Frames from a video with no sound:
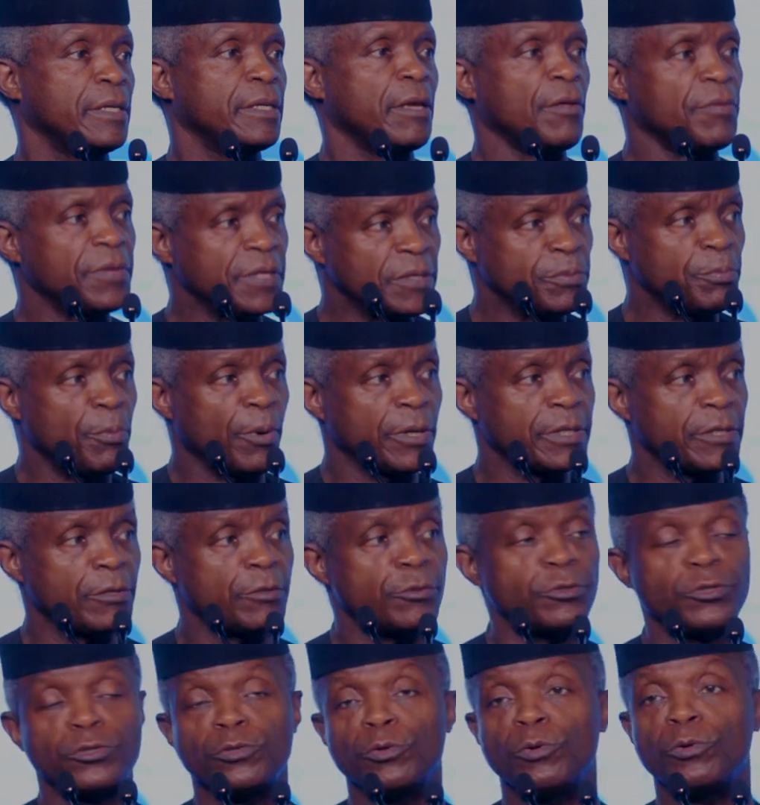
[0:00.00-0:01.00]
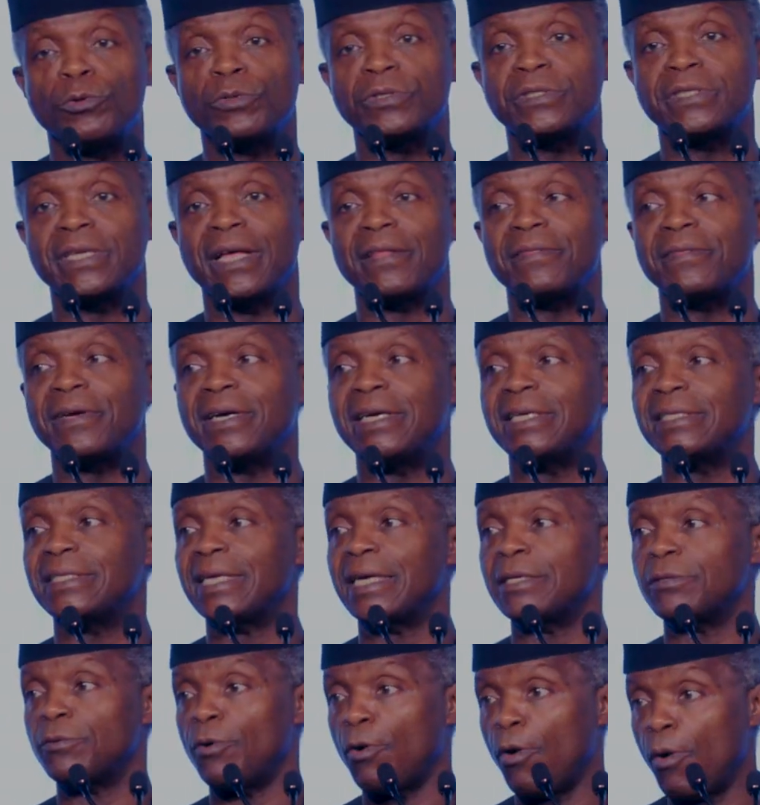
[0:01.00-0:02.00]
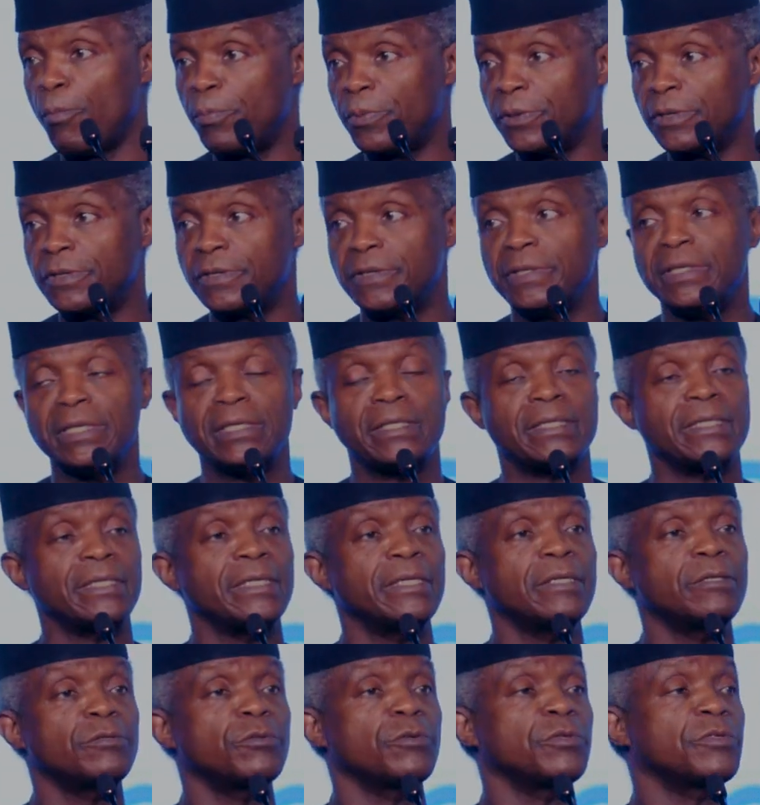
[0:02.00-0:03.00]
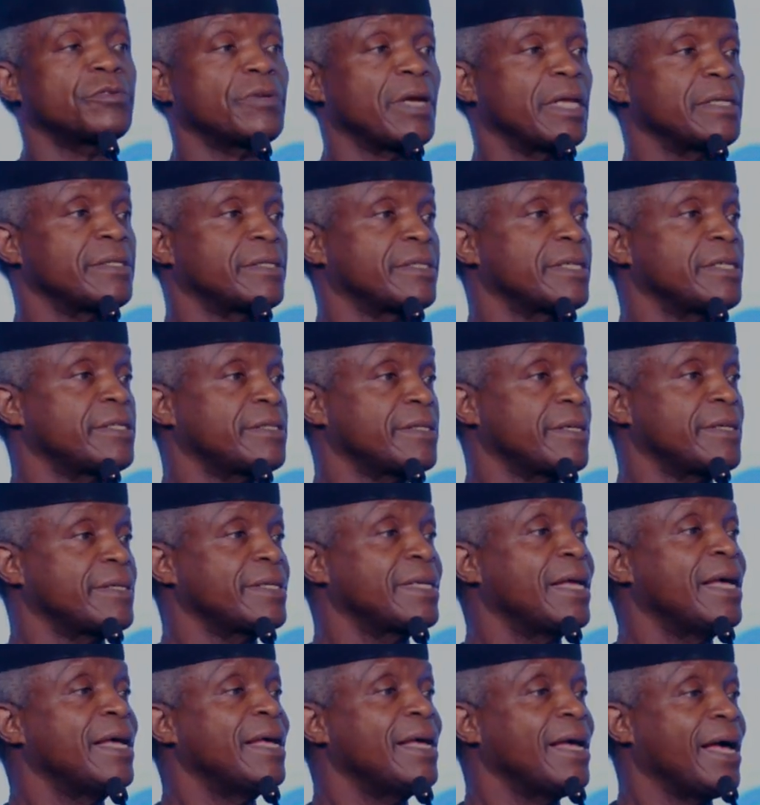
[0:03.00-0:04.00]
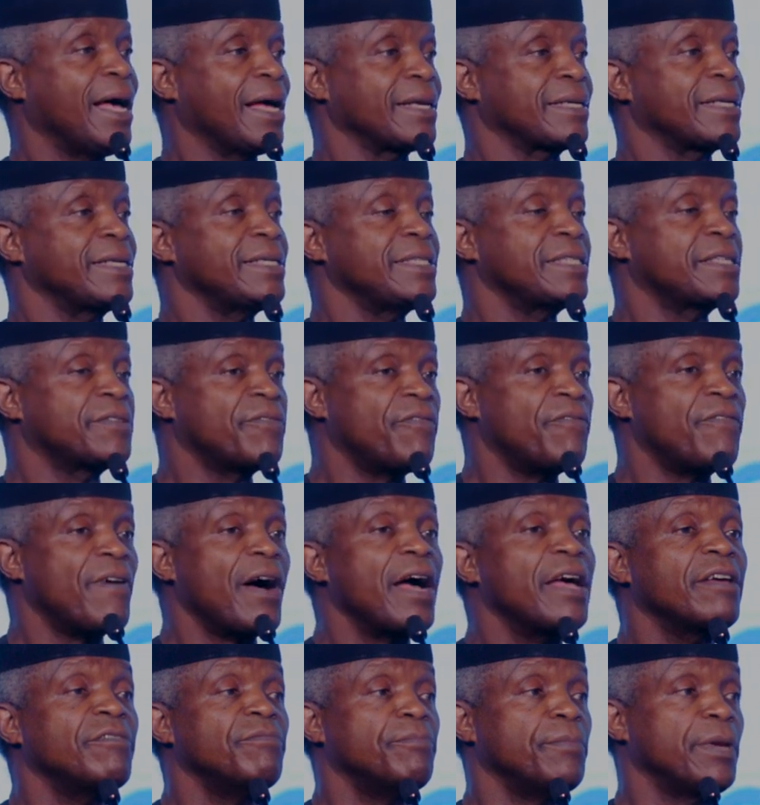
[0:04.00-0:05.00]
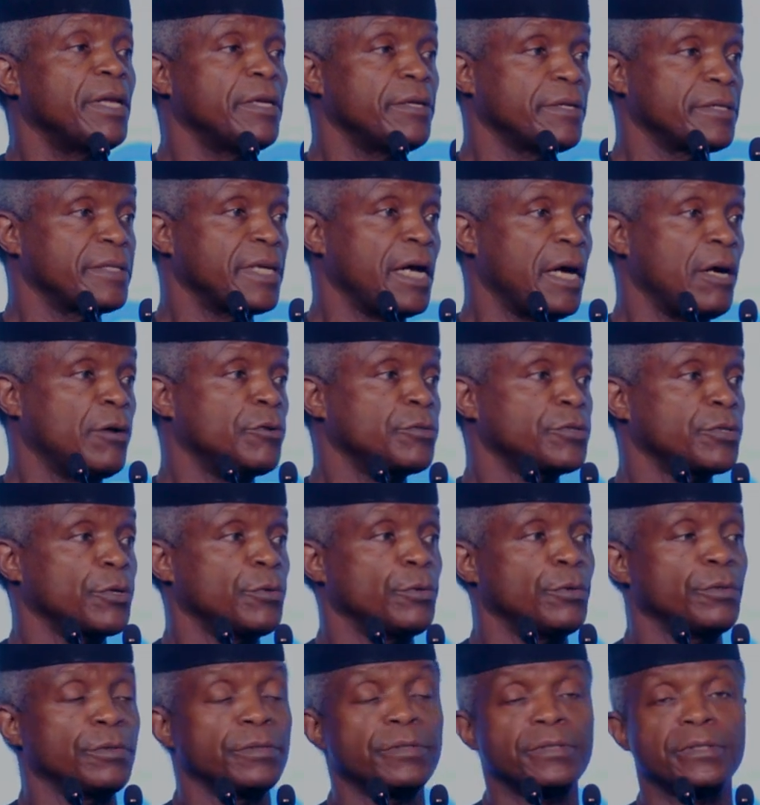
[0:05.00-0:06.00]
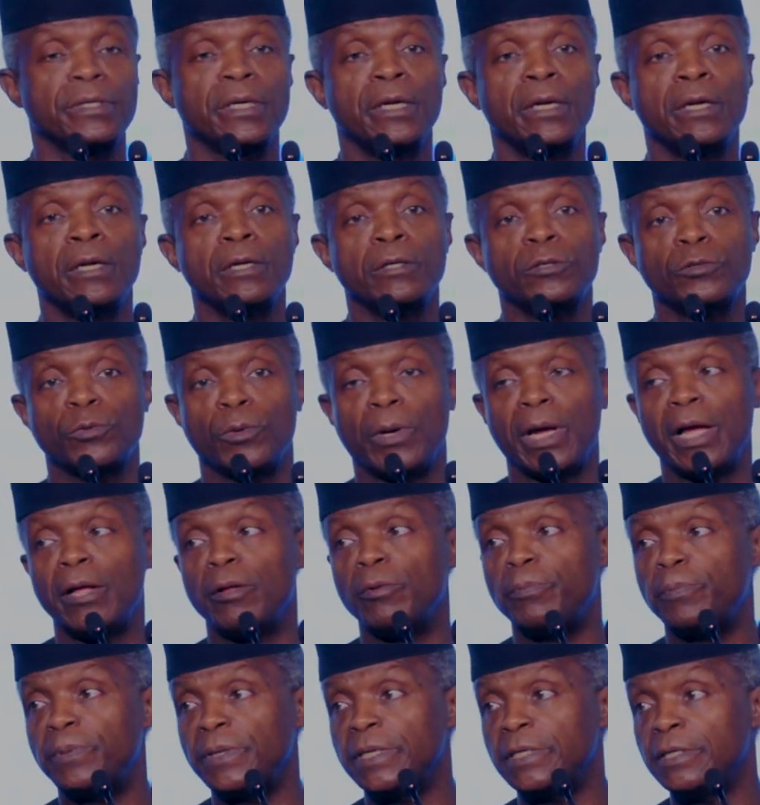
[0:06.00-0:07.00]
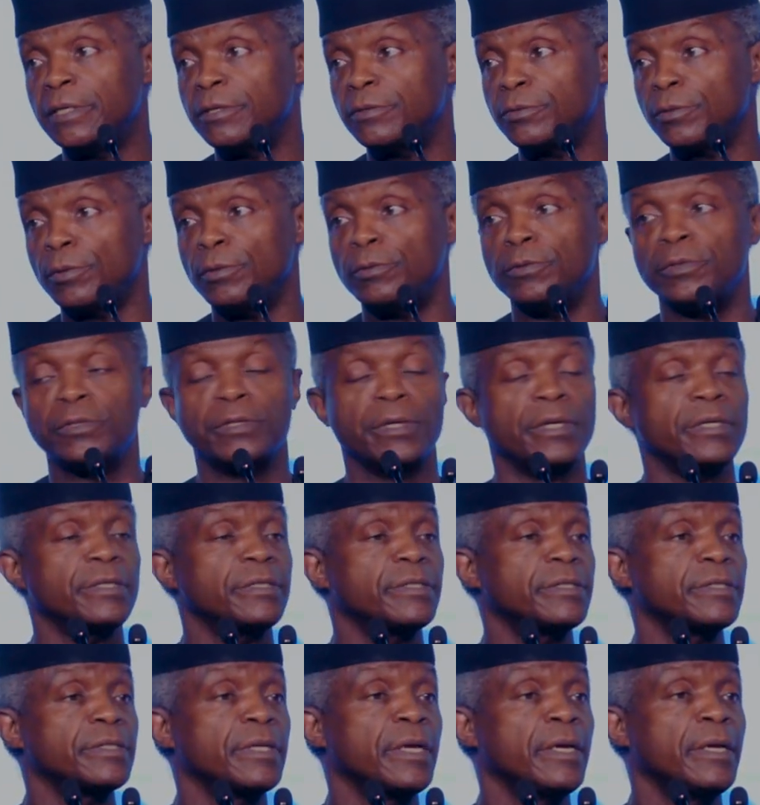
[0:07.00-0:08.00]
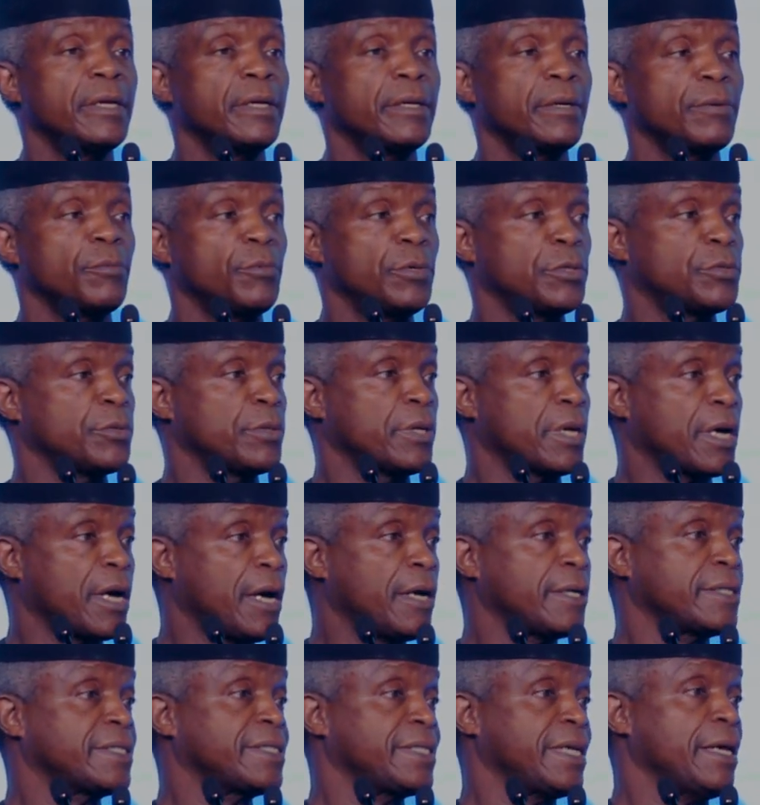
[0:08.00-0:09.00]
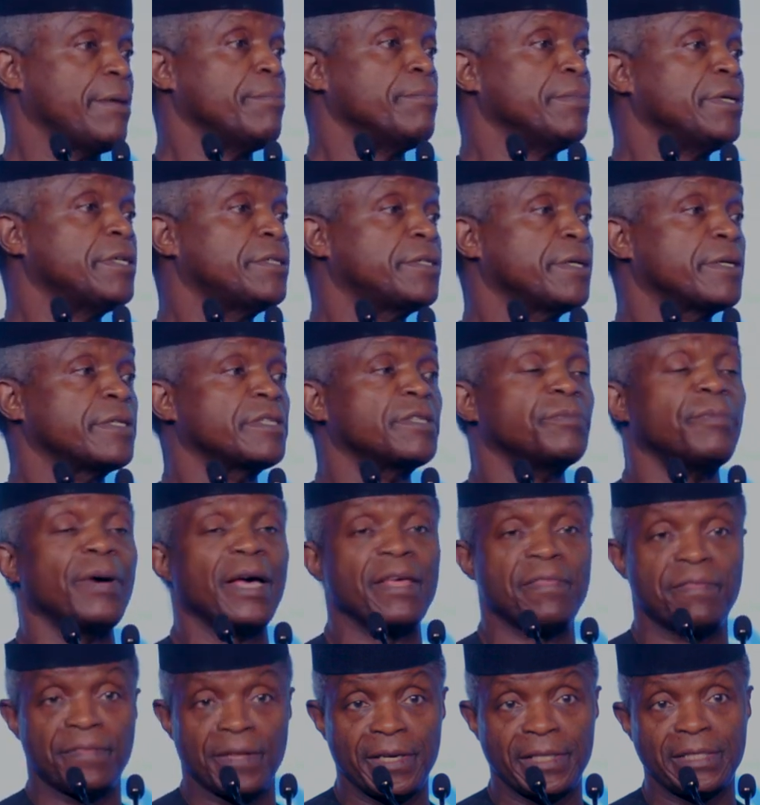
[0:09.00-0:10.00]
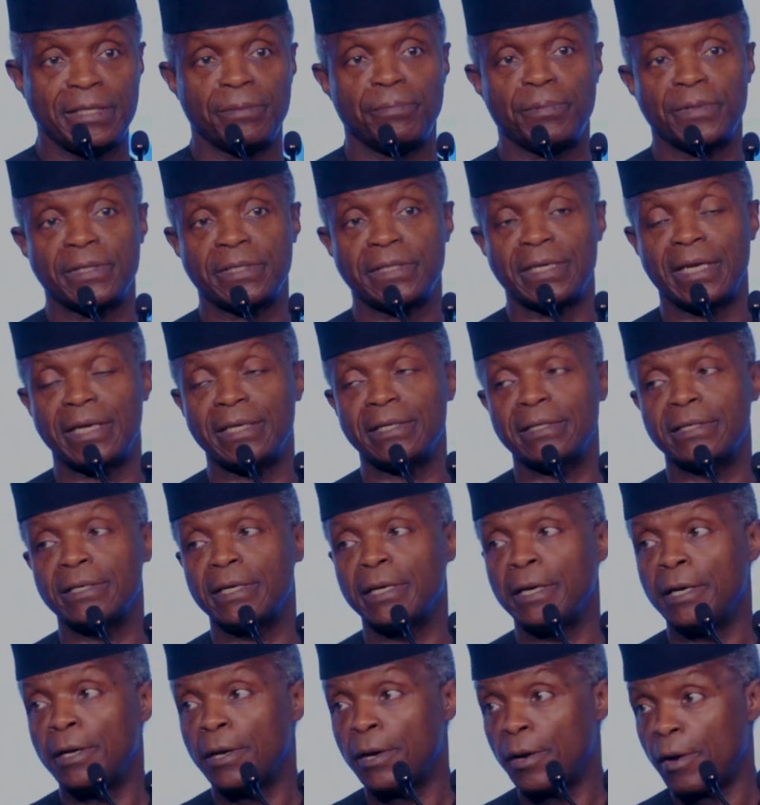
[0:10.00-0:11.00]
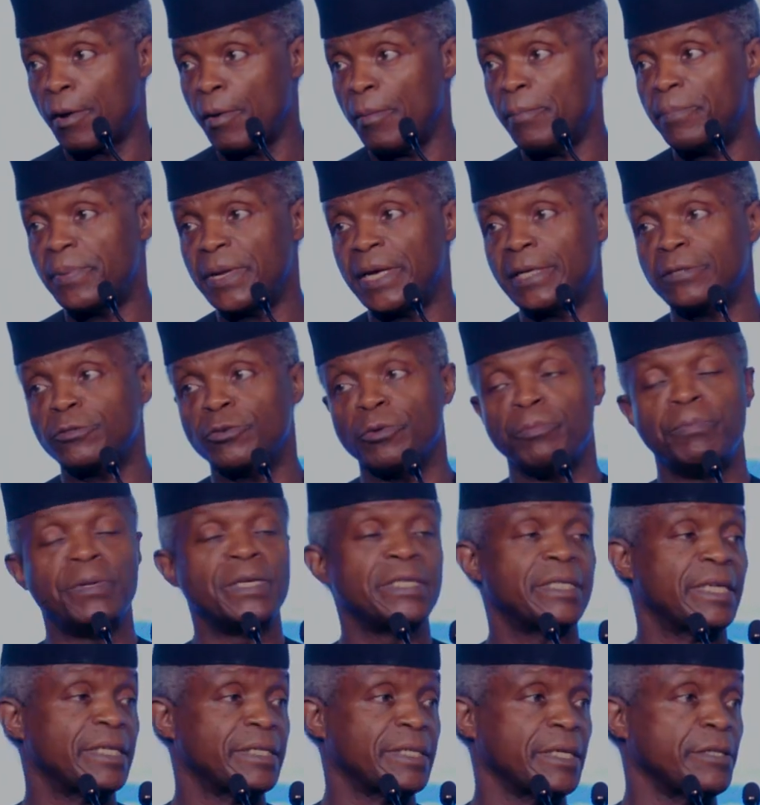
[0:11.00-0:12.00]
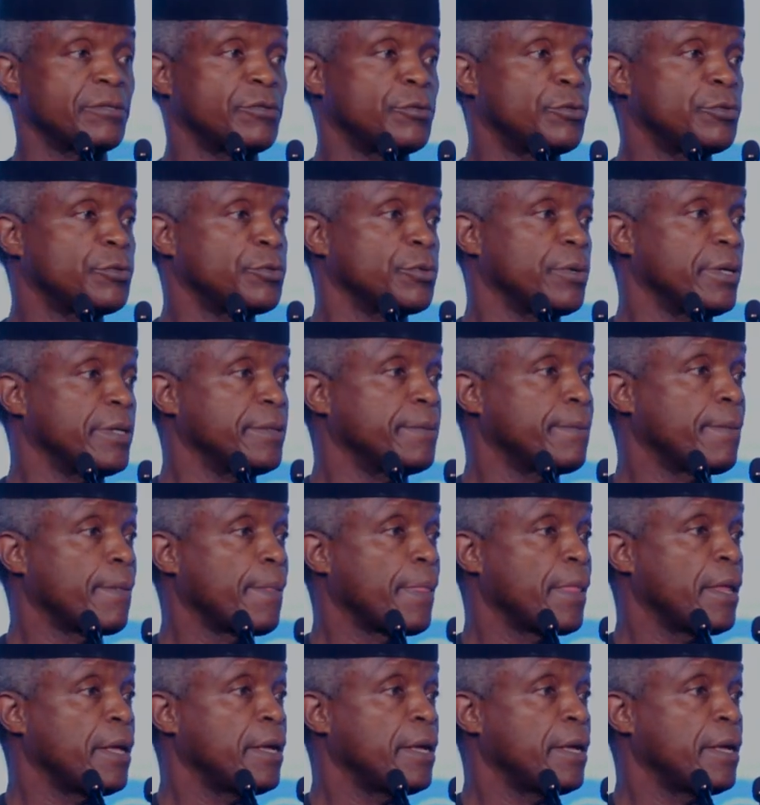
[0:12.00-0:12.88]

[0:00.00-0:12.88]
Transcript: Now, this model shows that there is an opportunity to transition at least 5 million households to LPG solutions, which will cut emissions by 30% compared to business as usual,